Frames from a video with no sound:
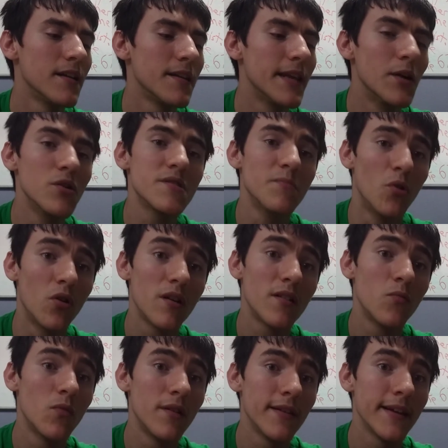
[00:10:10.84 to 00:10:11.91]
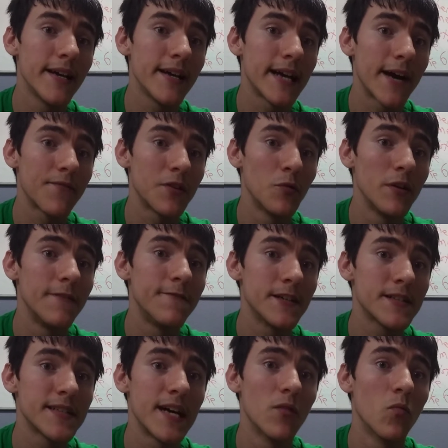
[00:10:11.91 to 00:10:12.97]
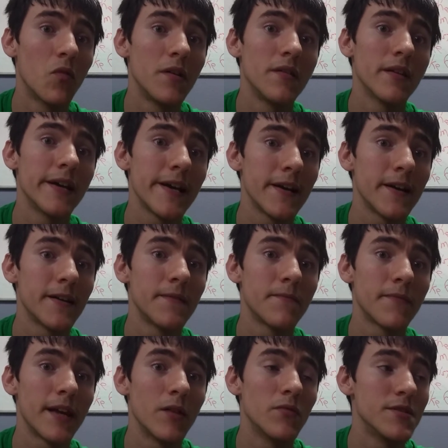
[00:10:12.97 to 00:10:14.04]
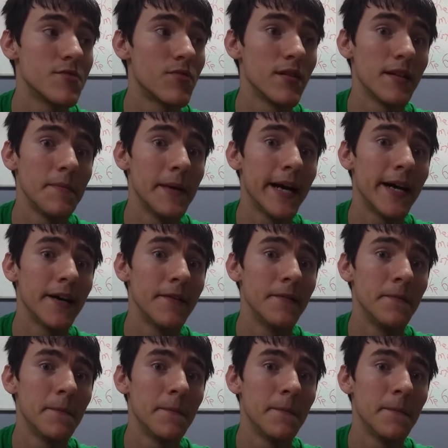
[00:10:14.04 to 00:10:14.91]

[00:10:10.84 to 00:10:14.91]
there was more than one leak after we fixed that one leak that was really bad.